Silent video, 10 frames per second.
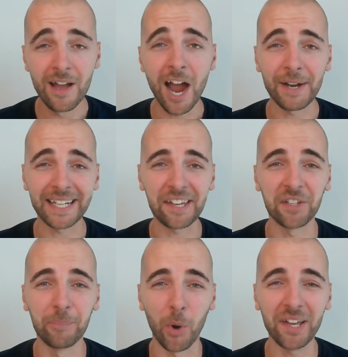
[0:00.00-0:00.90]
All right guys,
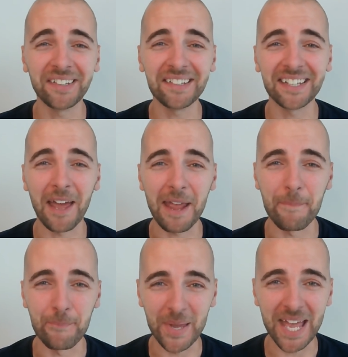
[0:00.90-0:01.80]
so Boise's in a
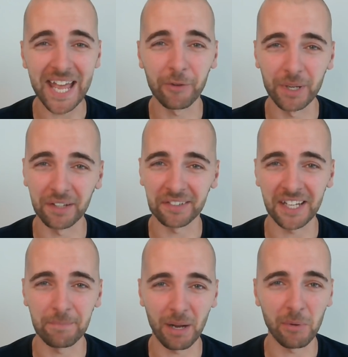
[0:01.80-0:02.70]
big real
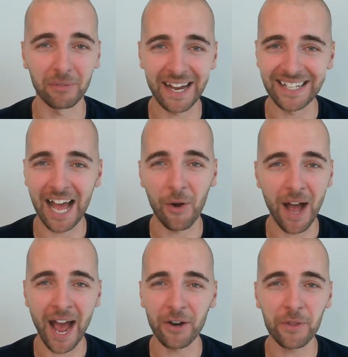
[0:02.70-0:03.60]
estate bubble right now.
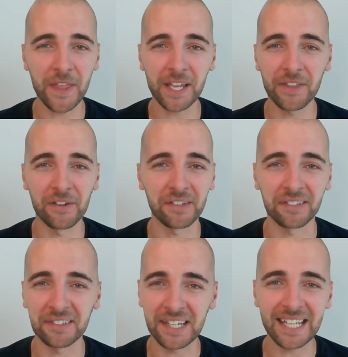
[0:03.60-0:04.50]
I don't think there's a
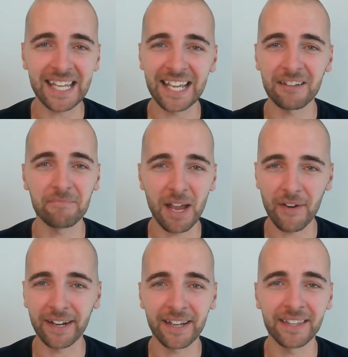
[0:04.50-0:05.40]
city in
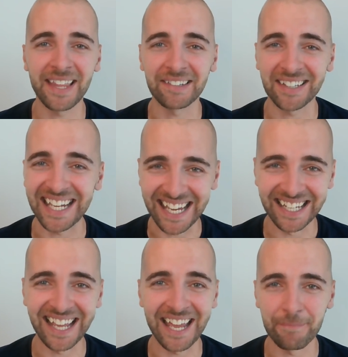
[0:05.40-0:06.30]
America that's
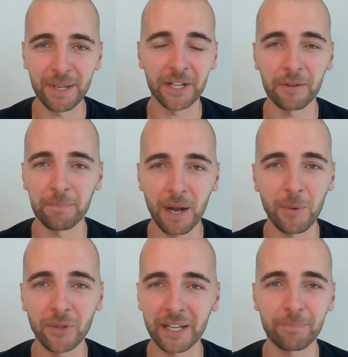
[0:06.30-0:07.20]
in a bigger
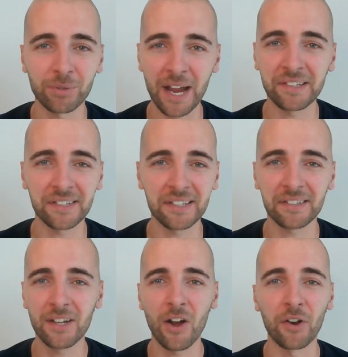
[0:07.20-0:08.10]
bubble. Like prices
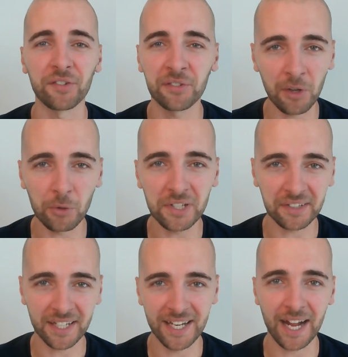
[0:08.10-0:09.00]
are so
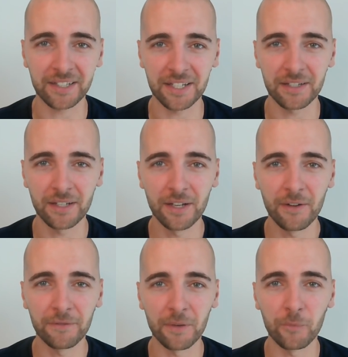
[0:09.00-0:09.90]
disconnected
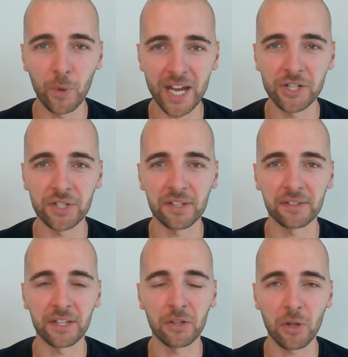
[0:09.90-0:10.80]
from wages
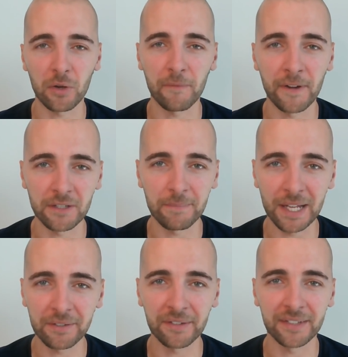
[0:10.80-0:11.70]
and the local
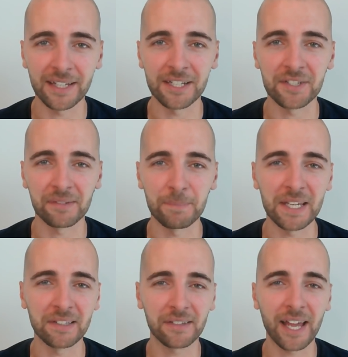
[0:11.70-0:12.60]
fundamentals that it just
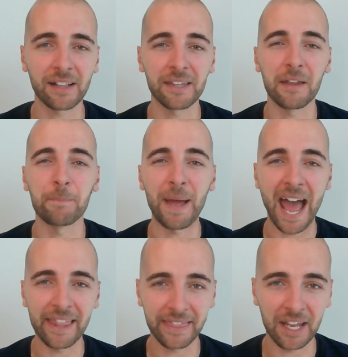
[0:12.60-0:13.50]
means likely that
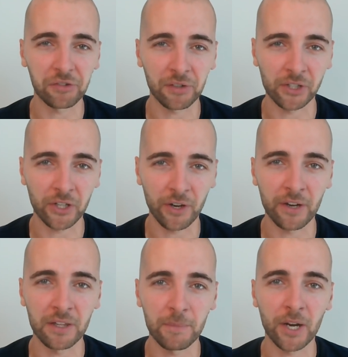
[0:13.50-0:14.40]
bad things are going to occur
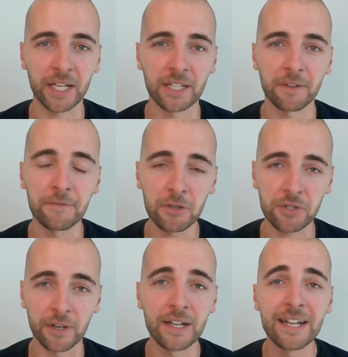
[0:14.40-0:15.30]
in the market in the
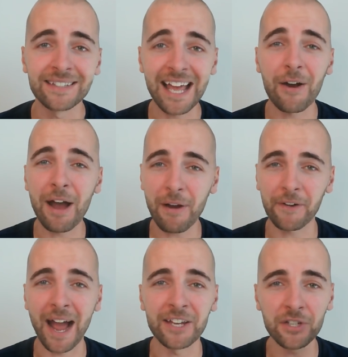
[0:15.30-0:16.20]
future. Now,
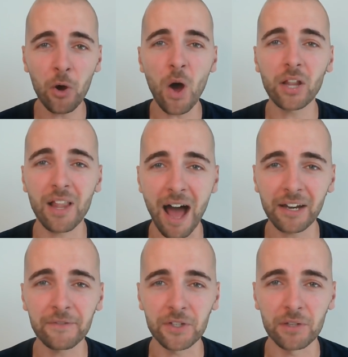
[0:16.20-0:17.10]
however, I know a
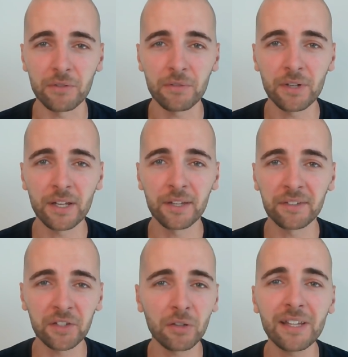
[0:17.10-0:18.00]
lot of you
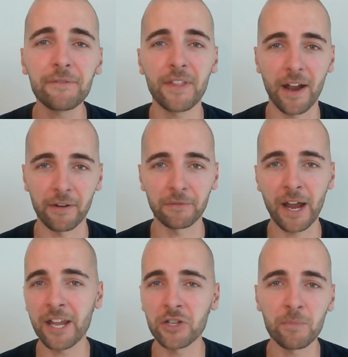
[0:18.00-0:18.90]
still live there,
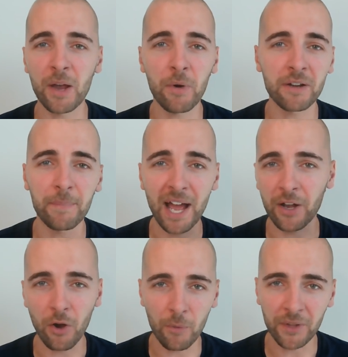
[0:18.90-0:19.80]
right? And you might want to buy
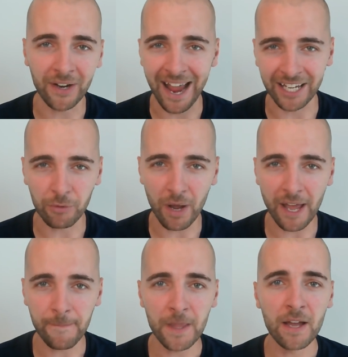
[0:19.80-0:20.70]
a home there
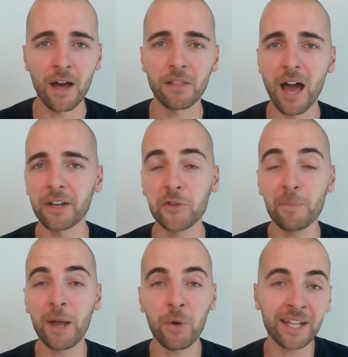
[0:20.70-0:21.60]
anyway. A lot of you
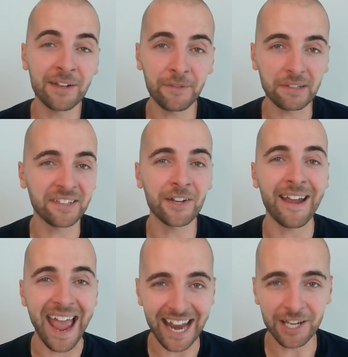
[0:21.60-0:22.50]
might want to invest
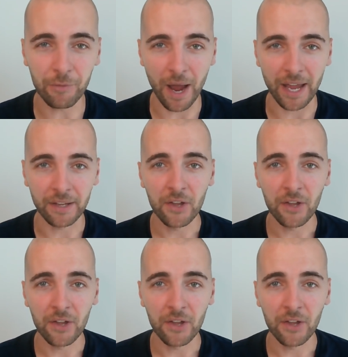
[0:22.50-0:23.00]
there anyway.